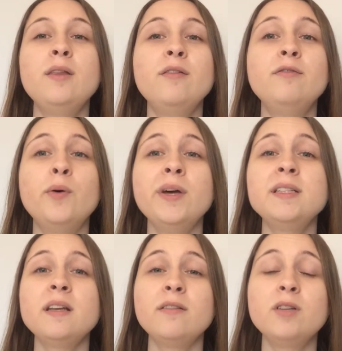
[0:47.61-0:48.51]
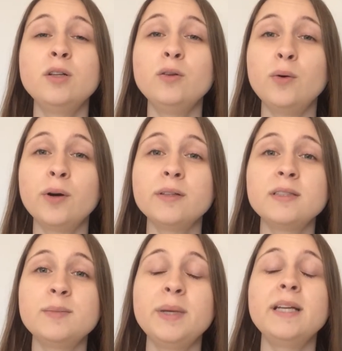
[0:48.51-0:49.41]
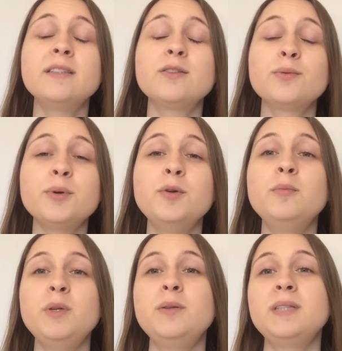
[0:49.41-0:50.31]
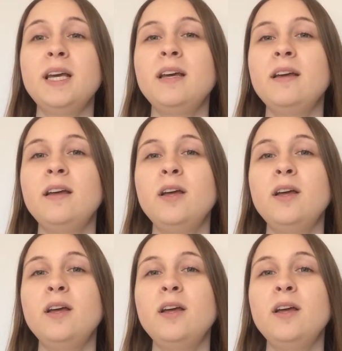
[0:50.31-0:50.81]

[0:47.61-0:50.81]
The voice of the Lord speaks through music,